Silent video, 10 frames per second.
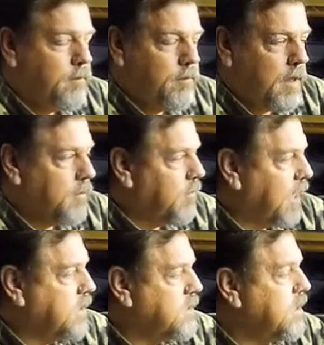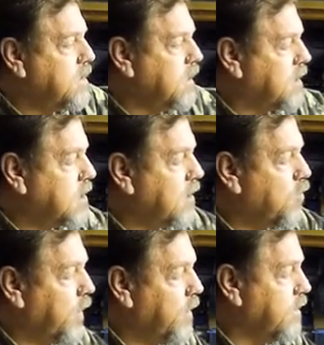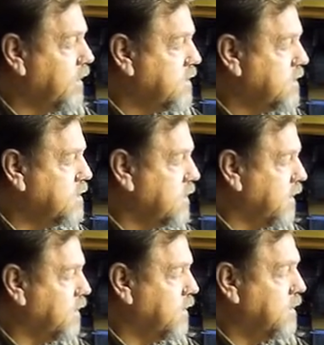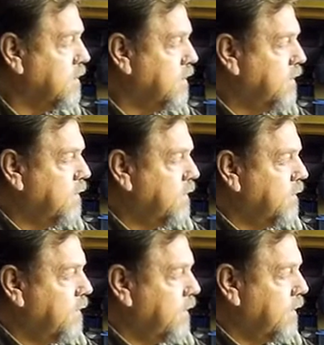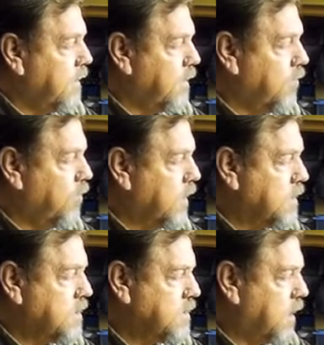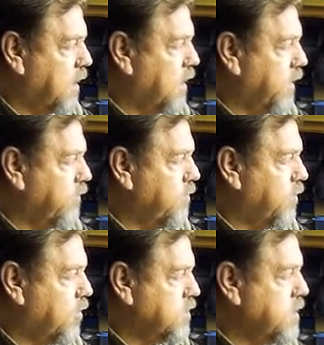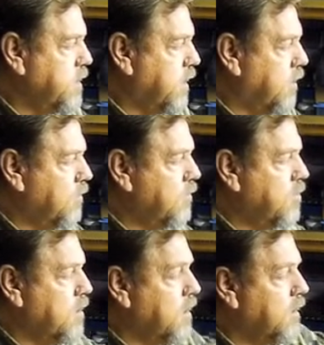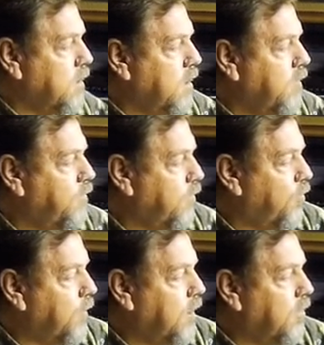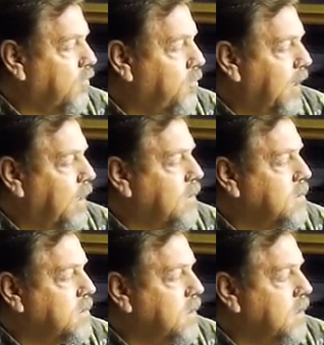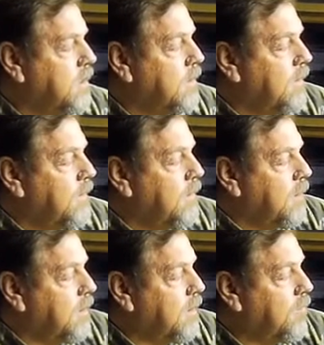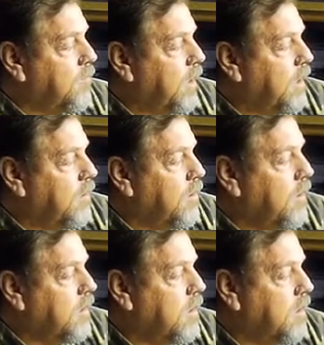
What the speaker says: magazine is actually quite a nice design. It works straight out of the box, no deforming of pellets or anything.